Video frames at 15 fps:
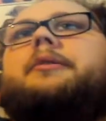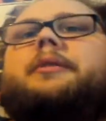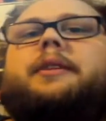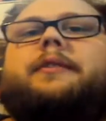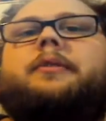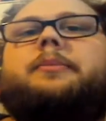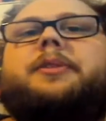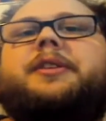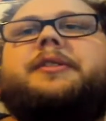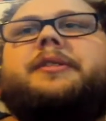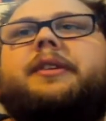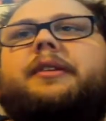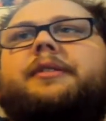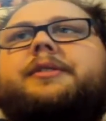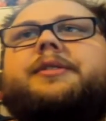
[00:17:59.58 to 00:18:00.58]
whatever. But the
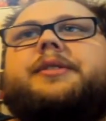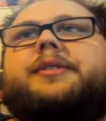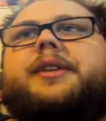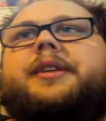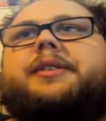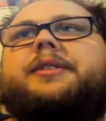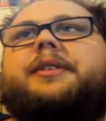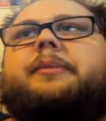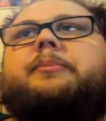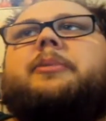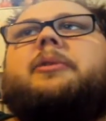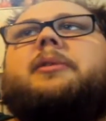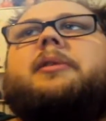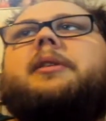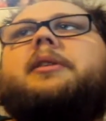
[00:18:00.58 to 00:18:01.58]
series is like
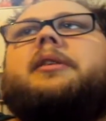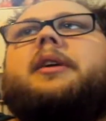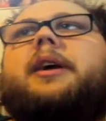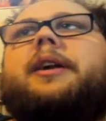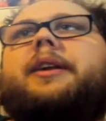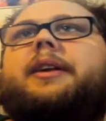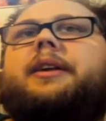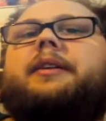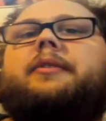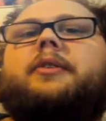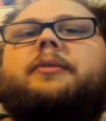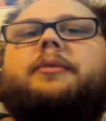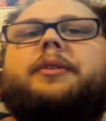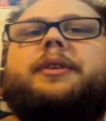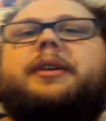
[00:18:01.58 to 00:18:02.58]
subpar. I didn't give
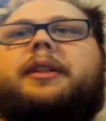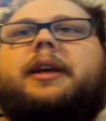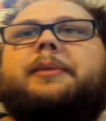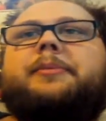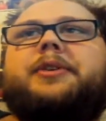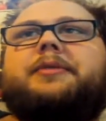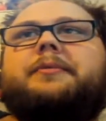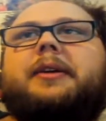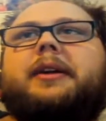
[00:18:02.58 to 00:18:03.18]
it really that much